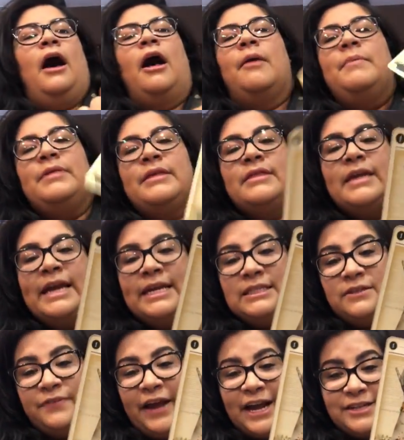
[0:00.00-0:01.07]
Um, and then the Ace
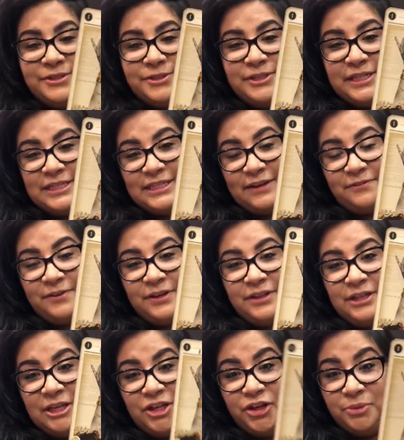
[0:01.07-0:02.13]
of Hazards, it's
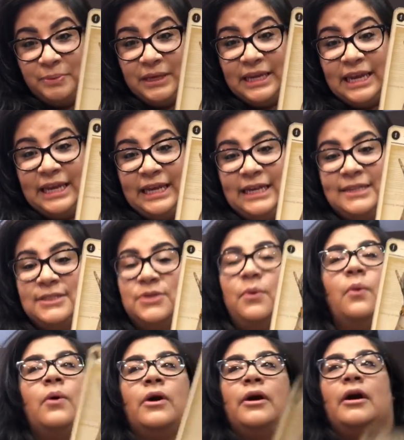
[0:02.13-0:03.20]
definitely new beginnings
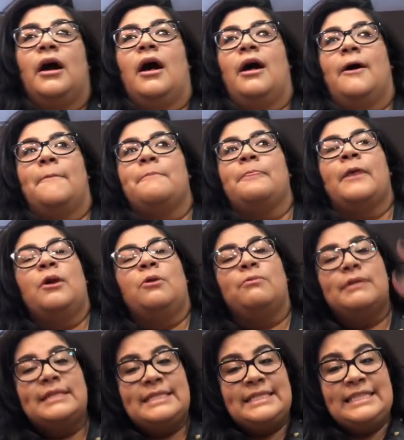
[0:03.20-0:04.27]
or um,
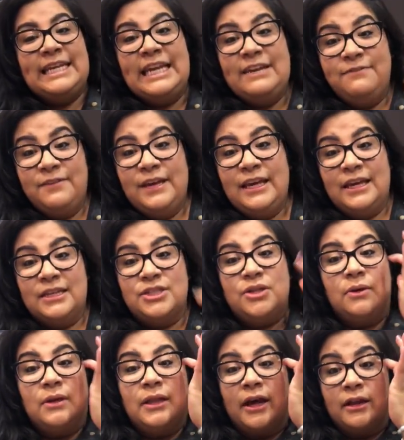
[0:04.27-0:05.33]
receiving.
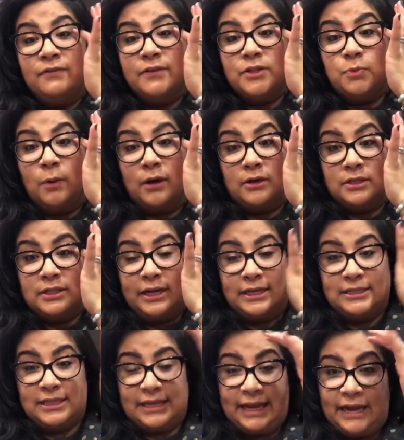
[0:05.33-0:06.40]
So a lot of us water
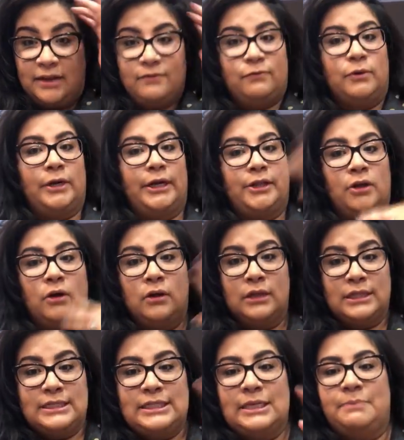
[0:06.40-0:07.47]
signs, again, if we're in the
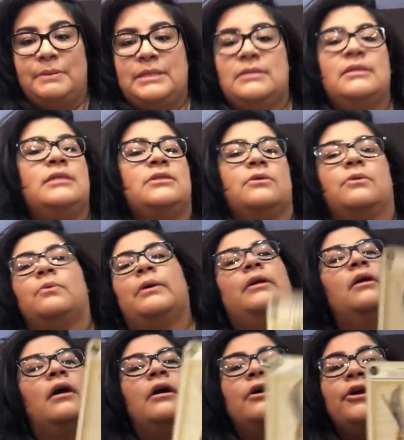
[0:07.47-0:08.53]
holistic business or
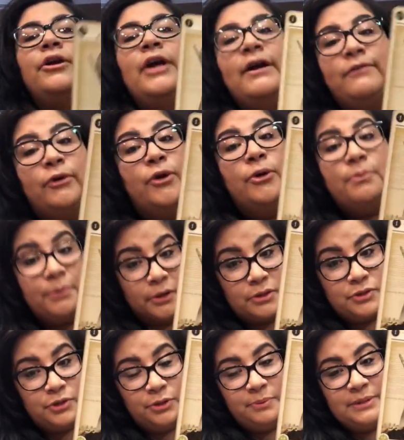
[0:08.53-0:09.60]
whatnot, or you have your own
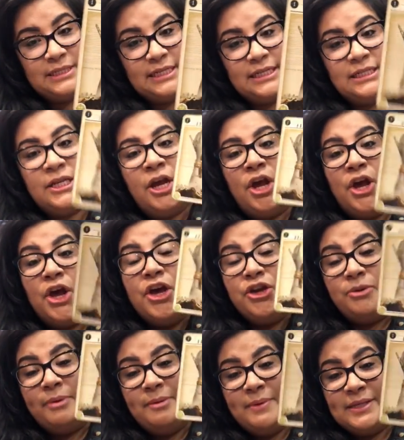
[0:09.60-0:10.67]
personal business,
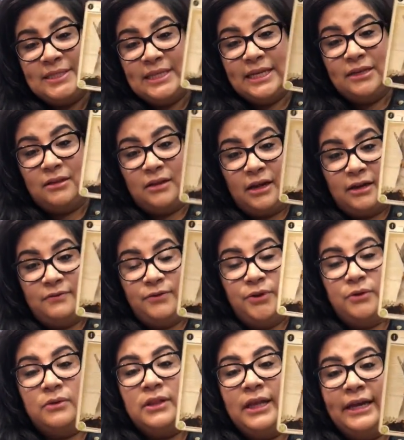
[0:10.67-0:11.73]
you may be seeing a lot of new
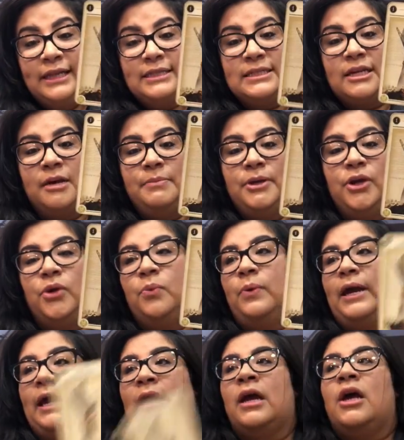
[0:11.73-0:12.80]
clients coming your
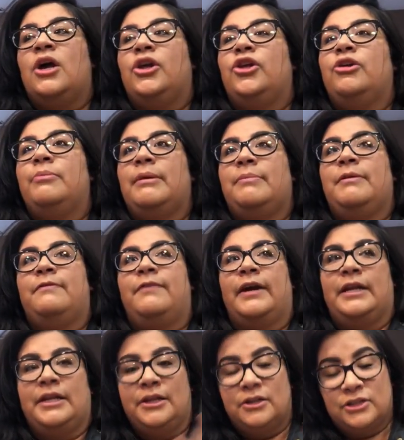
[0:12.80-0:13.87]
way. You may be
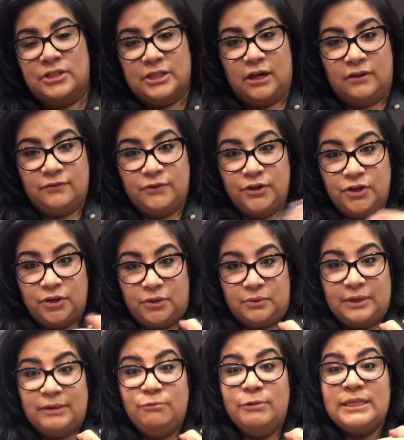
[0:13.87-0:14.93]
finding yourself, you know,
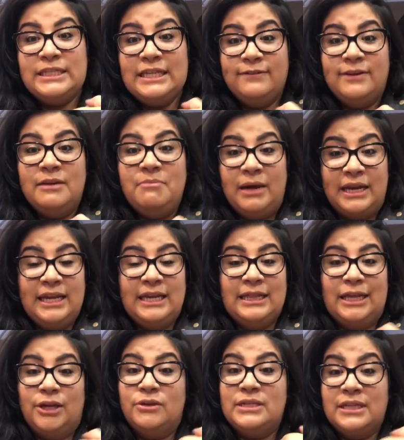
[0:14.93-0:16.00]
receiving money
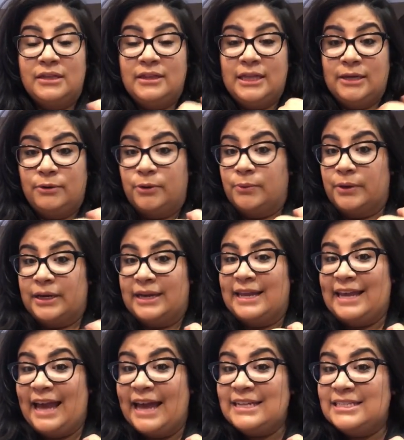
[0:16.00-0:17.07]
that you didn't think you were gonna
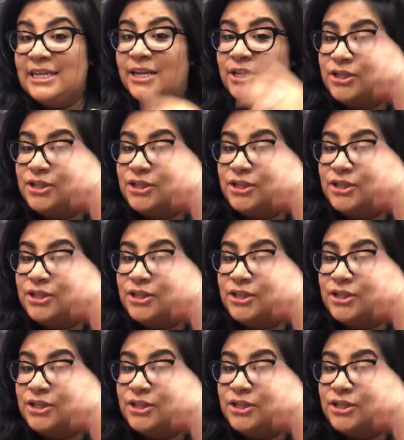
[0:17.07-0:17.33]
get.